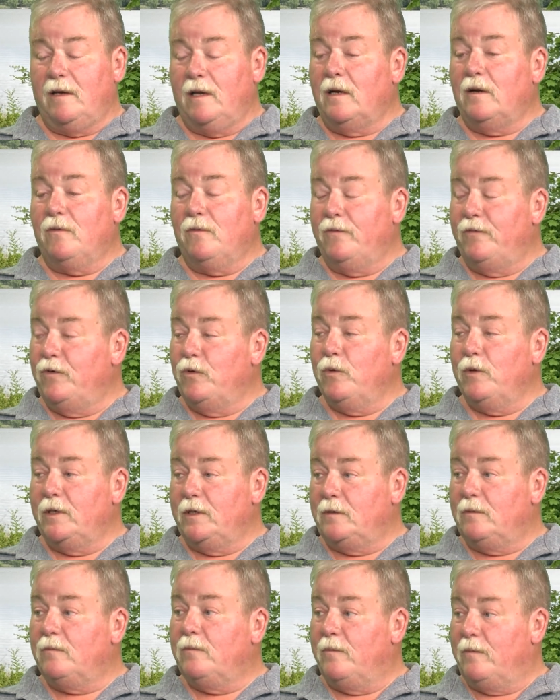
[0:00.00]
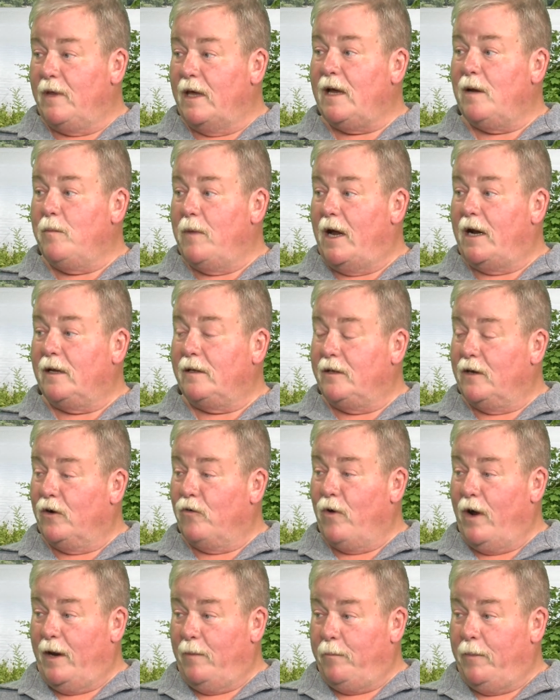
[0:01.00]
you know, if you really think about it, their
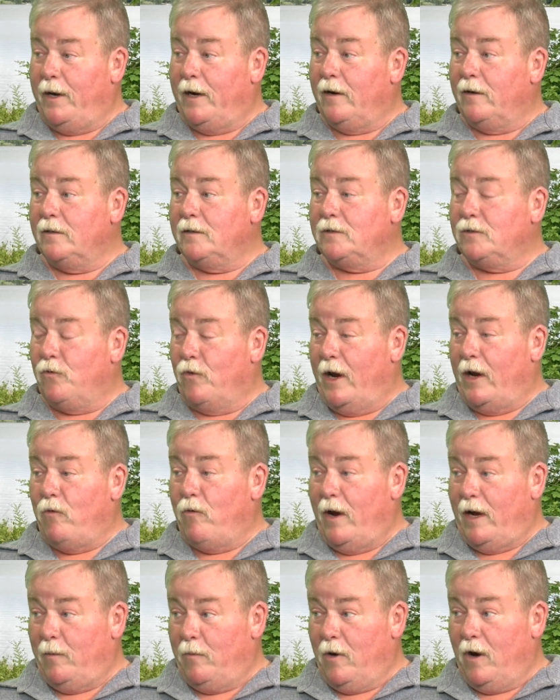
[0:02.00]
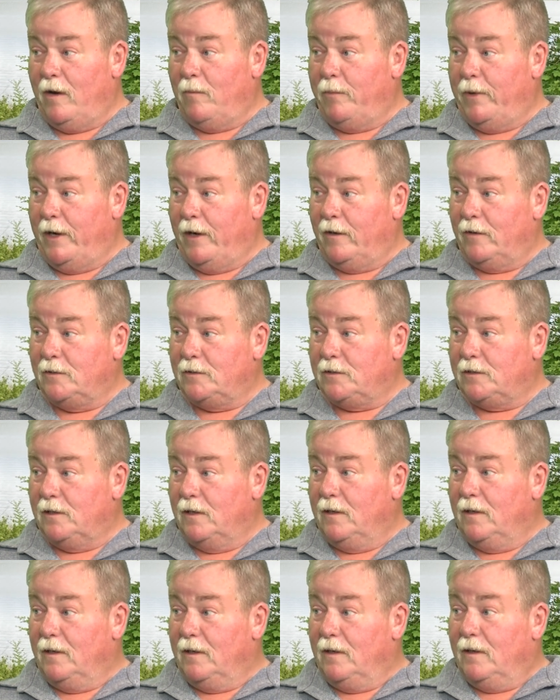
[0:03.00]
great parents, great great grandparents,
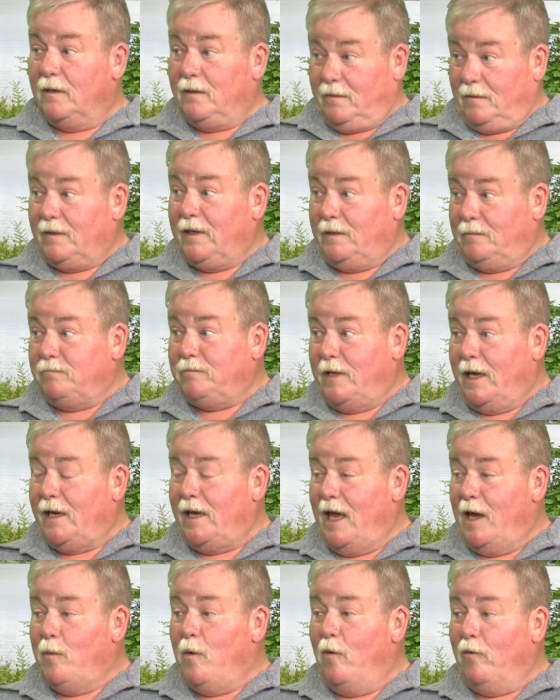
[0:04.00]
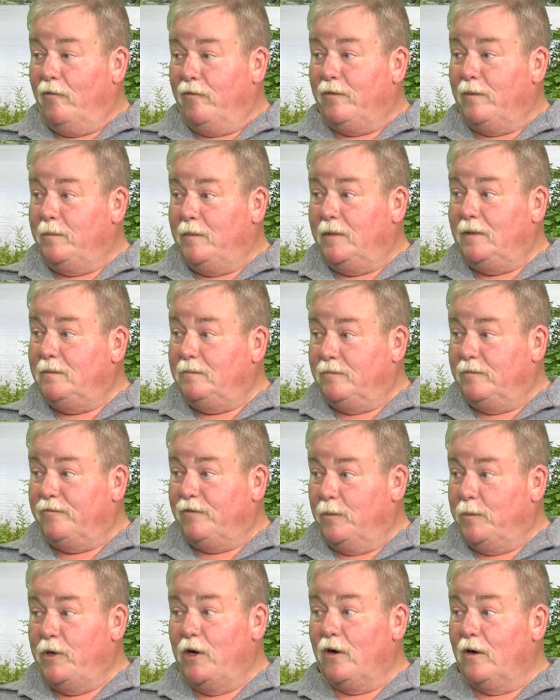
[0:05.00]
they, they came over from
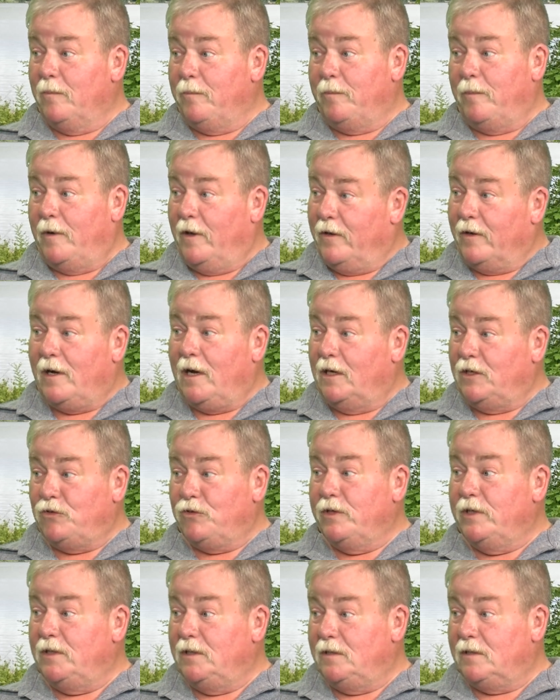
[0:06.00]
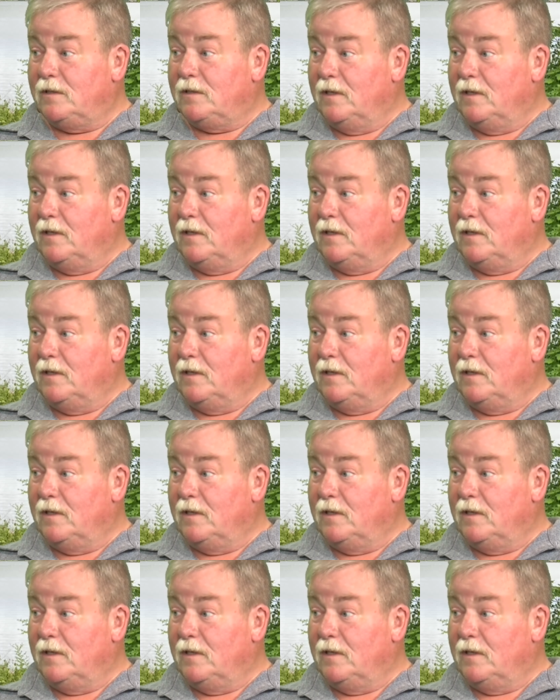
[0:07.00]
from Europe, other countries, mm.